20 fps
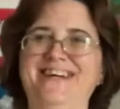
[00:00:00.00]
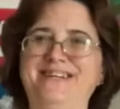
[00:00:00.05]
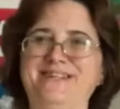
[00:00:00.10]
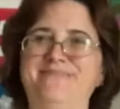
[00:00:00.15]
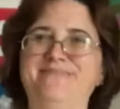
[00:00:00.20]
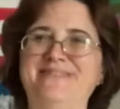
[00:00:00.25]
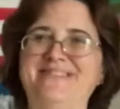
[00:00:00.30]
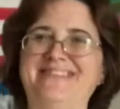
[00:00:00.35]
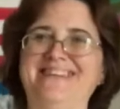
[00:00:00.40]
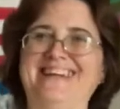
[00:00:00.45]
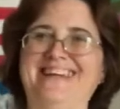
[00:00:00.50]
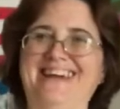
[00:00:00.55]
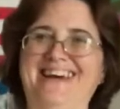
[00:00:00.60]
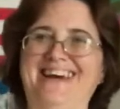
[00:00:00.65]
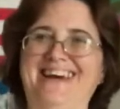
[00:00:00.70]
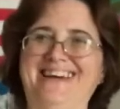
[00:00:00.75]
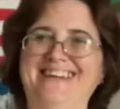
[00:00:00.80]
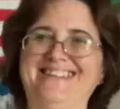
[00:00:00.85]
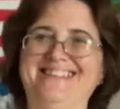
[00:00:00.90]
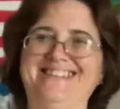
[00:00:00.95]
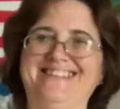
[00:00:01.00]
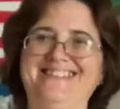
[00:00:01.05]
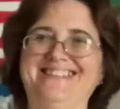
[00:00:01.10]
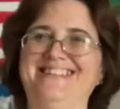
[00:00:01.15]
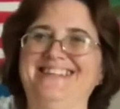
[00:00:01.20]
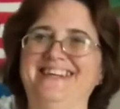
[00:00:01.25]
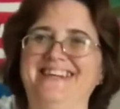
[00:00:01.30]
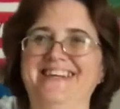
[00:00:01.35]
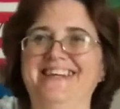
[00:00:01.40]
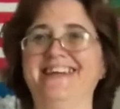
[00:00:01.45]
Good morning,
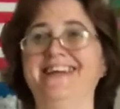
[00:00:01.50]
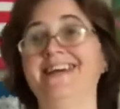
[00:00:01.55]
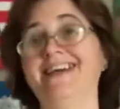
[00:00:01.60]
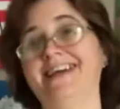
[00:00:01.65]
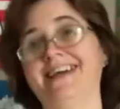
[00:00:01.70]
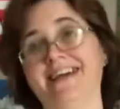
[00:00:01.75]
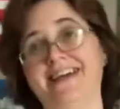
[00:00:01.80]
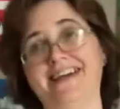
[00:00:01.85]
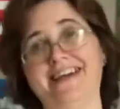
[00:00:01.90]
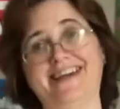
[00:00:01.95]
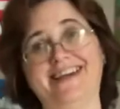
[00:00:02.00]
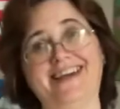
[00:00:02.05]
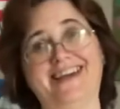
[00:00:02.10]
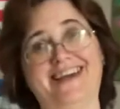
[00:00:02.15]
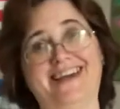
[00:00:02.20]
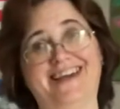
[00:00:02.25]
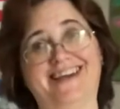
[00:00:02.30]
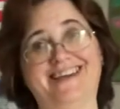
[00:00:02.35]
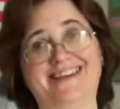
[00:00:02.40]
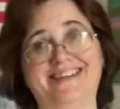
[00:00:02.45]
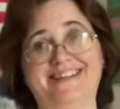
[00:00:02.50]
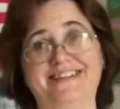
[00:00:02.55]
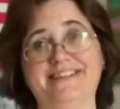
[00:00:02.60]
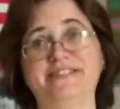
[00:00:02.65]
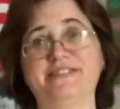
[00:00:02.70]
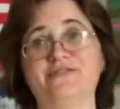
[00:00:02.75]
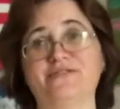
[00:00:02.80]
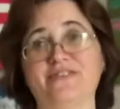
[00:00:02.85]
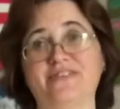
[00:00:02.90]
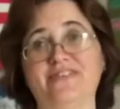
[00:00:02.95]
guys.
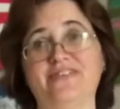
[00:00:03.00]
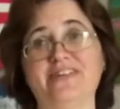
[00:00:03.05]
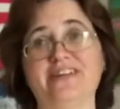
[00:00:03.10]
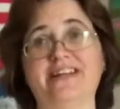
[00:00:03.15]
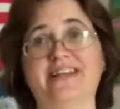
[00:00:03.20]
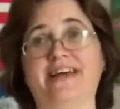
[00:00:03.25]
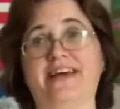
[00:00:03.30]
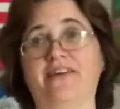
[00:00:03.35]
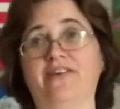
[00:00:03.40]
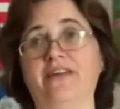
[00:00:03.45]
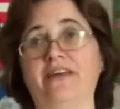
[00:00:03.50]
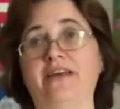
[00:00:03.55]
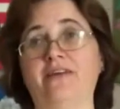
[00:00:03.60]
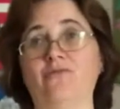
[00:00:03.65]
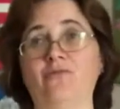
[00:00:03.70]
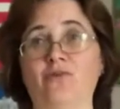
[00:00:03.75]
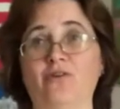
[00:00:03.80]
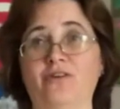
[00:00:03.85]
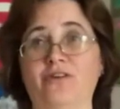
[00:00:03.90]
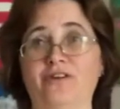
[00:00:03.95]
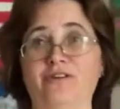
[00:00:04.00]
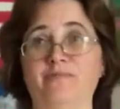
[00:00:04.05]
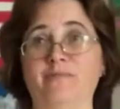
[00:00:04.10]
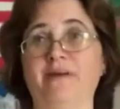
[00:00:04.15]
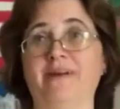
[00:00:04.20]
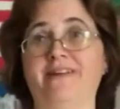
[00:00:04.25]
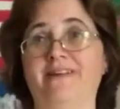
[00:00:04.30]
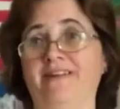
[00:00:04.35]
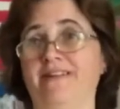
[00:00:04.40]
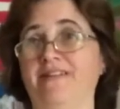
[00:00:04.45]
It's very cloudy and we're
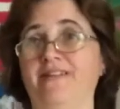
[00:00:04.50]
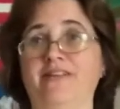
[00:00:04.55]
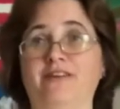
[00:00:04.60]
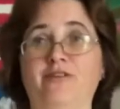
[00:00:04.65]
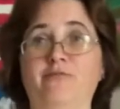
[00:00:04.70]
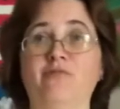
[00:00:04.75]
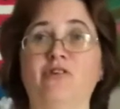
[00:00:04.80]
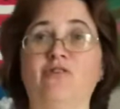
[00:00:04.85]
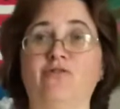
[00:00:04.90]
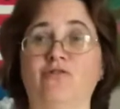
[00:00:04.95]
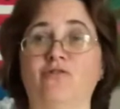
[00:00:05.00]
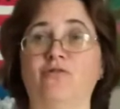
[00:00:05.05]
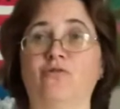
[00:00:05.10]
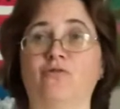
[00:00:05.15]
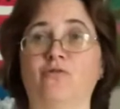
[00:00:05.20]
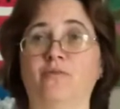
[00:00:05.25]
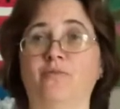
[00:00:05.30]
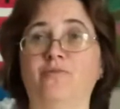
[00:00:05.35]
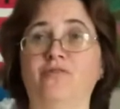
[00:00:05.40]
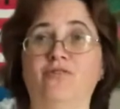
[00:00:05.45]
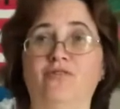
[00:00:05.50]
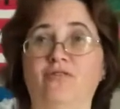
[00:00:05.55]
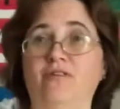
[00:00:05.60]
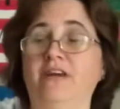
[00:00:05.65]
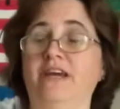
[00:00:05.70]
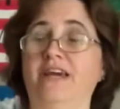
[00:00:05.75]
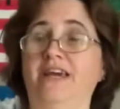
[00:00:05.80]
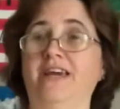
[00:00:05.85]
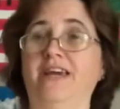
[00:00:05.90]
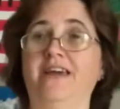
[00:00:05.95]
expecting thunderstorms
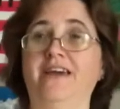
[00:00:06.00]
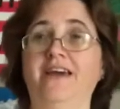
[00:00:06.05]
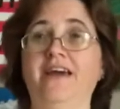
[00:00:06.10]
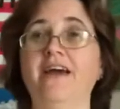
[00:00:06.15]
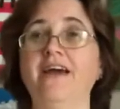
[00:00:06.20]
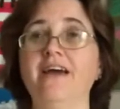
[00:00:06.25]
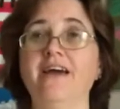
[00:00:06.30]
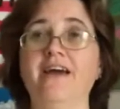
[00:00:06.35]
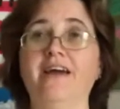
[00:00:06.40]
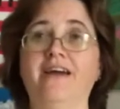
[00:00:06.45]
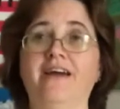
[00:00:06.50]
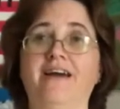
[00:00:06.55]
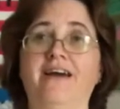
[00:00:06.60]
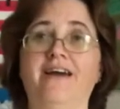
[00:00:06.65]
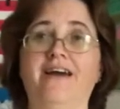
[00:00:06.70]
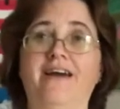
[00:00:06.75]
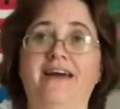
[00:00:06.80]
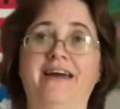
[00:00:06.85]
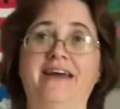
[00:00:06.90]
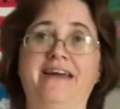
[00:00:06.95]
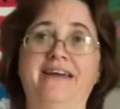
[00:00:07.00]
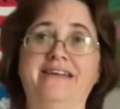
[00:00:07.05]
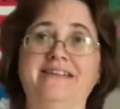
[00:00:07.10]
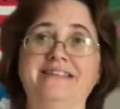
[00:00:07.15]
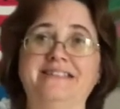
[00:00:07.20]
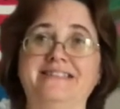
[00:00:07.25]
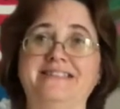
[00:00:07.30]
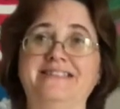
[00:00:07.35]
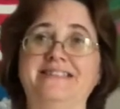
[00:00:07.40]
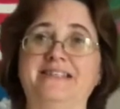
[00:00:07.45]
today.
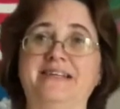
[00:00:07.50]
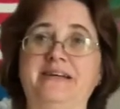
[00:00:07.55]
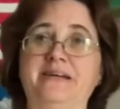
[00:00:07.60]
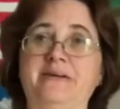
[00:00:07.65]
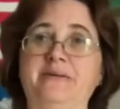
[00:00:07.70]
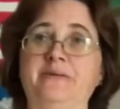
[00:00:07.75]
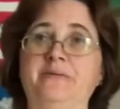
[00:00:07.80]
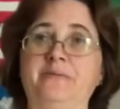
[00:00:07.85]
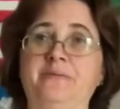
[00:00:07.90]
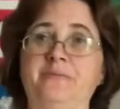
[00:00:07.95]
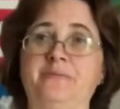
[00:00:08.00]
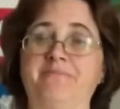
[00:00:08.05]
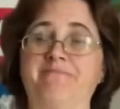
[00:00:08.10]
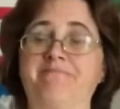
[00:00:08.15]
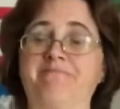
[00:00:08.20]
And so,